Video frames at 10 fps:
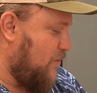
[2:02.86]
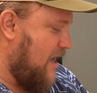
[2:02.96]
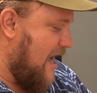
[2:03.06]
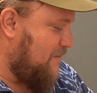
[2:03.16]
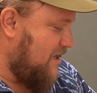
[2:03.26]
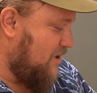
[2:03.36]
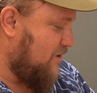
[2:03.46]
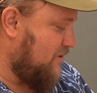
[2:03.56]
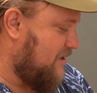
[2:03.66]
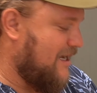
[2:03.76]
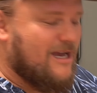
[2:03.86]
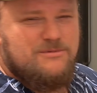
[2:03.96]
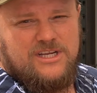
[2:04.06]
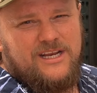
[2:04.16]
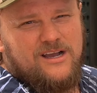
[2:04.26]
IBUs. I'm
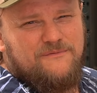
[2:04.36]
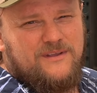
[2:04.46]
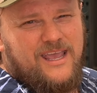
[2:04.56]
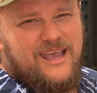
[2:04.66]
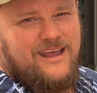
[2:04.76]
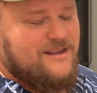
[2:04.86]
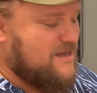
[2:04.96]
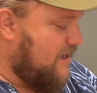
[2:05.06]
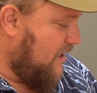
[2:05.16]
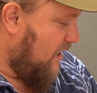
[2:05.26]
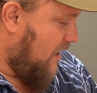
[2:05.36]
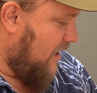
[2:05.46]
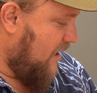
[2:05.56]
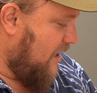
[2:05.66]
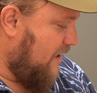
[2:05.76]
cheating off the can.
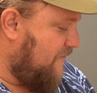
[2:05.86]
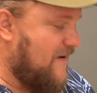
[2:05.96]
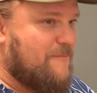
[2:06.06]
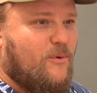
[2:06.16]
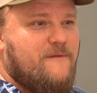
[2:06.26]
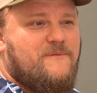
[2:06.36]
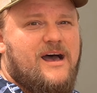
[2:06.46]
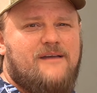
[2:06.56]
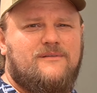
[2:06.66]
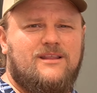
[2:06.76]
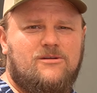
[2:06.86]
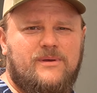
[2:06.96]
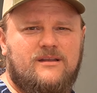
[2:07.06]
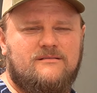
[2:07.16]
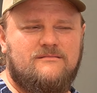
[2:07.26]
5.5, a little
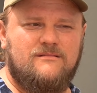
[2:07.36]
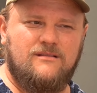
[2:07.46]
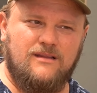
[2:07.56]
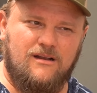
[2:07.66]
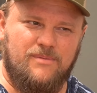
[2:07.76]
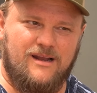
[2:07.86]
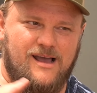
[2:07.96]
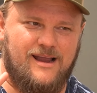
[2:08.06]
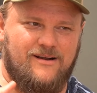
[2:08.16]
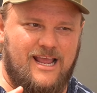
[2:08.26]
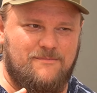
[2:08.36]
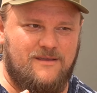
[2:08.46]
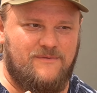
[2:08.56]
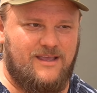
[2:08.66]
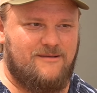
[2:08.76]
bit higher in
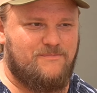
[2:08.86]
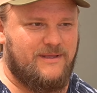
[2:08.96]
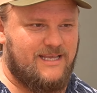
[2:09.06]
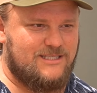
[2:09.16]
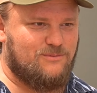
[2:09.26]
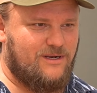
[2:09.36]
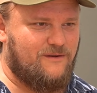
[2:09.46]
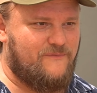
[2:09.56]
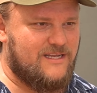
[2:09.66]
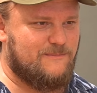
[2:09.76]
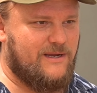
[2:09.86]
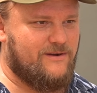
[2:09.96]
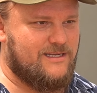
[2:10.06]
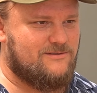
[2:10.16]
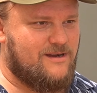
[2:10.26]
ABV, but that's what a good fest beer
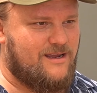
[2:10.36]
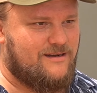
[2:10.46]
is, right?